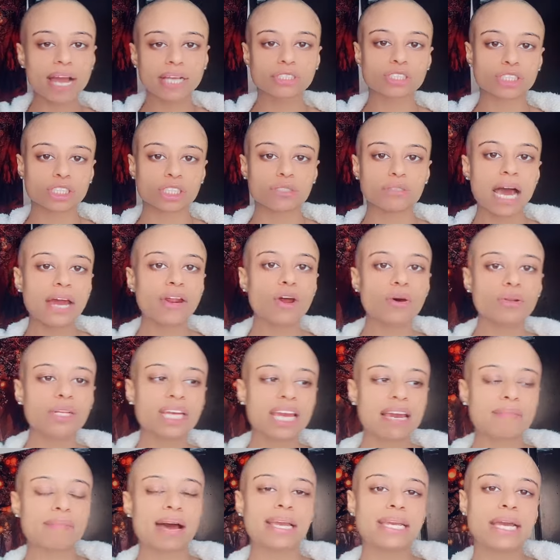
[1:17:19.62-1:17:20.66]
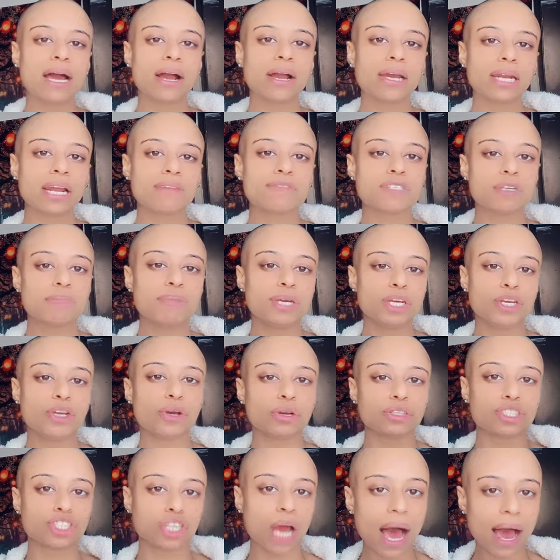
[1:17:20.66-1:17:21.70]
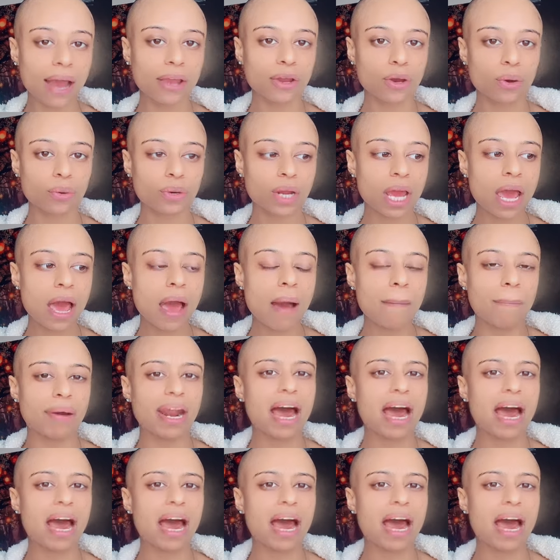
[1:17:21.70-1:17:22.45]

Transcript: Pastor, not only am I young enough to be your child,